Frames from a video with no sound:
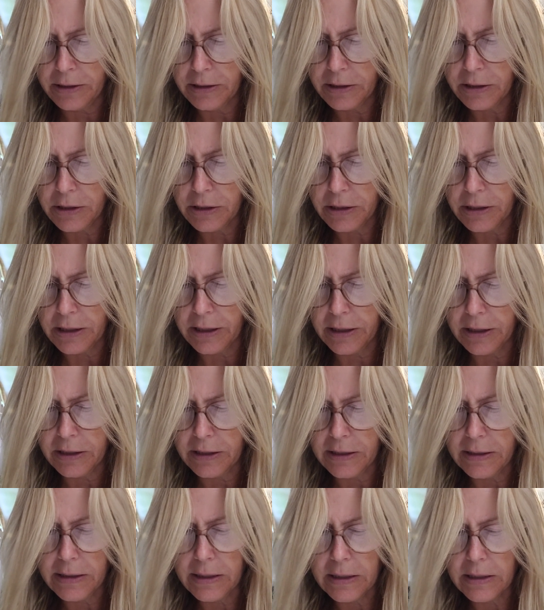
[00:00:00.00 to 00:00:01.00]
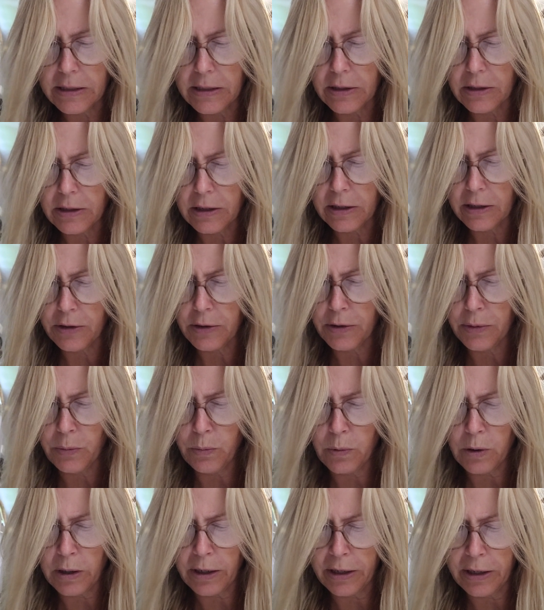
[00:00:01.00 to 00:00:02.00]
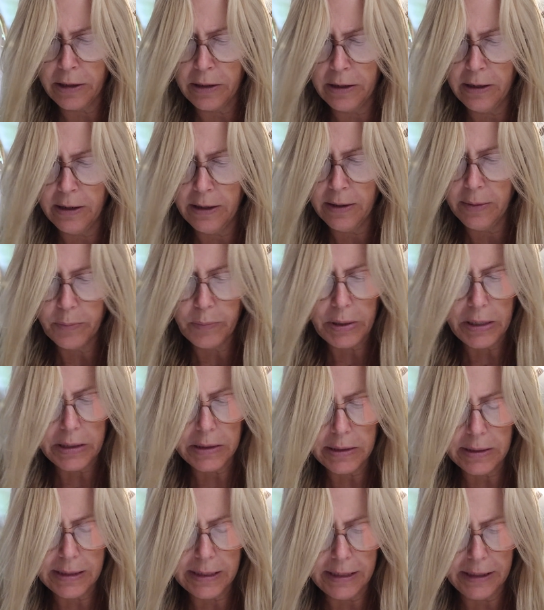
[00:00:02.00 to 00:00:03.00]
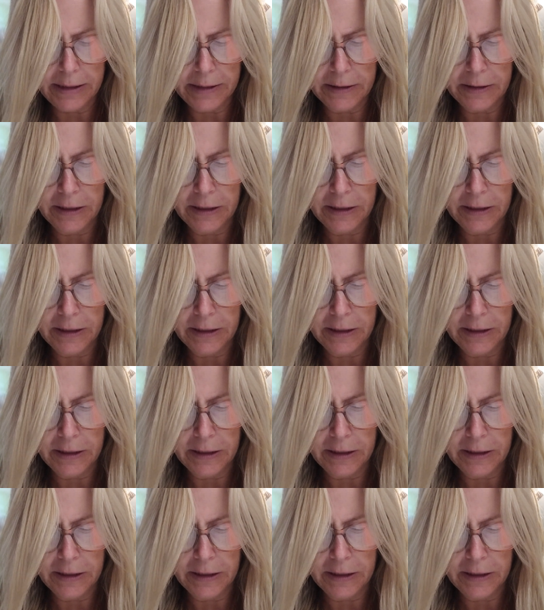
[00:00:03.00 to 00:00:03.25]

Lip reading: circa 601 BC.